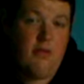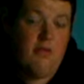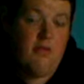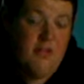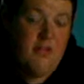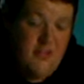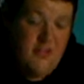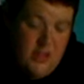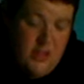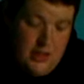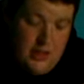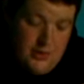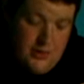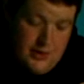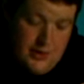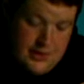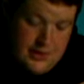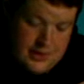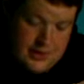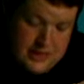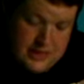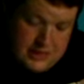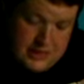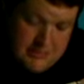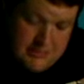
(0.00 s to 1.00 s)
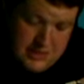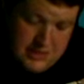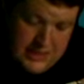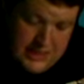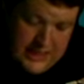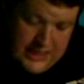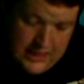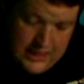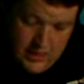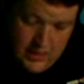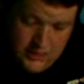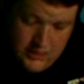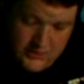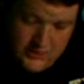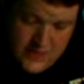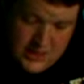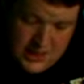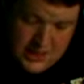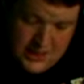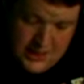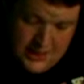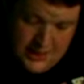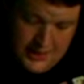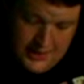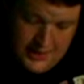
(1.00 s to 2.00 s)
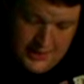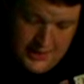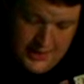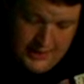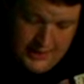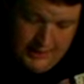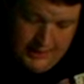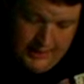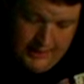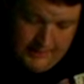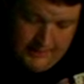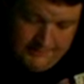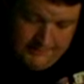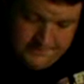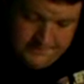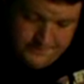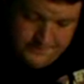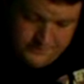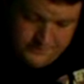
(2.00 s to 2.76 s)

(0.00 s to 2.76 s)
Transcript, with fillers: of the fireworks themselves. Um,